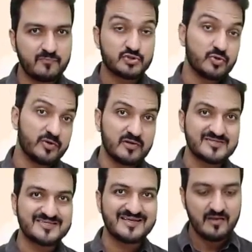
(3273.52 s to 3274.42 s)
So it
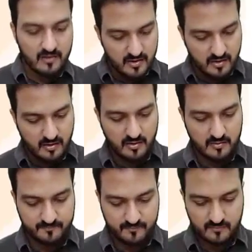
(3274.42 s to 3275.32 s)
is clearly
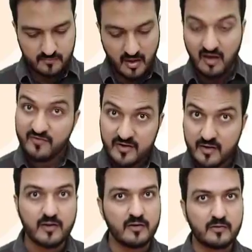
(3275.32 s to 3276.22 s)

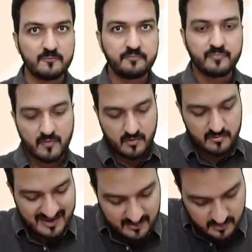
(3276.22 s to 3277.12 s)
evident here
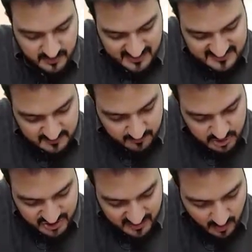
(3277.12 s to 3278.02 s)
that these
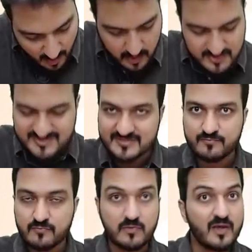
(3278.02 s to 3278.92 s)
machine hours
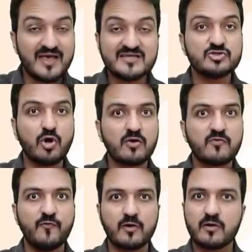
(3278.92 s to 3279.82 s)
is not
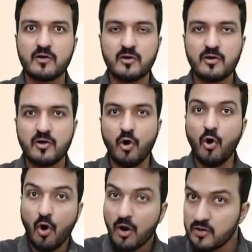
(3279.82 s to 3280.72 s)
for
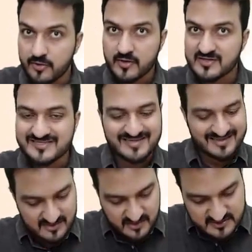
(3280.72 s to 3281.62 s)
all units.
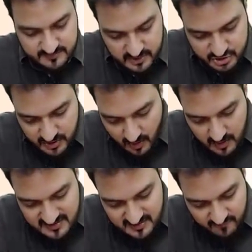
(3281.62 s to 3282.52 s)
These machine
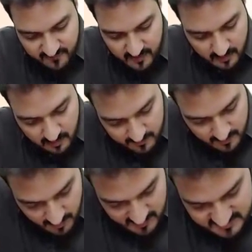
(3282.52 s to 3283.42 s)
hours given here
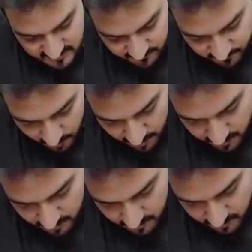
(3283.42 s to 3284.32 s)
is for